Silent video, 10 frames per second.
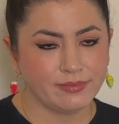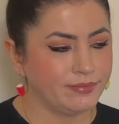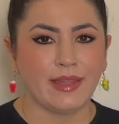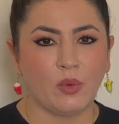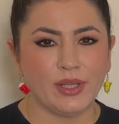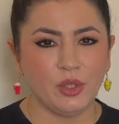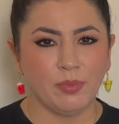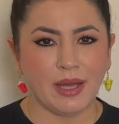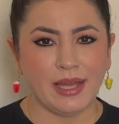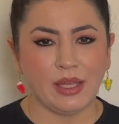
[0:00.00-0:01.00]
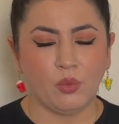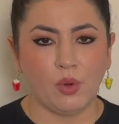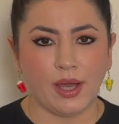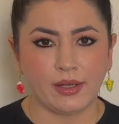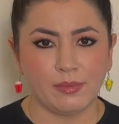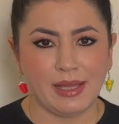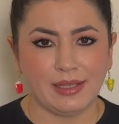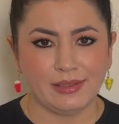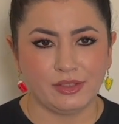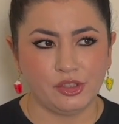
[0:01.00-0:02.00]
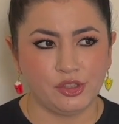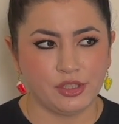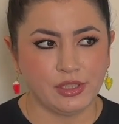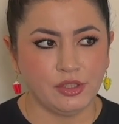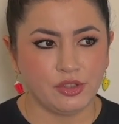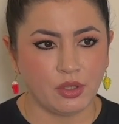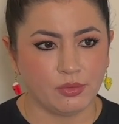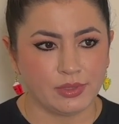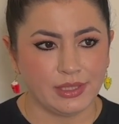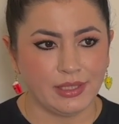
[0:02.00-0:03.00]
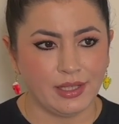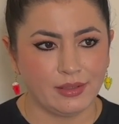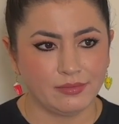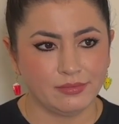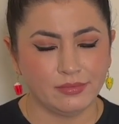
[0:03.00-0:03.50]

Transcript: Now, when you buy a watermelon, you usually don't eat it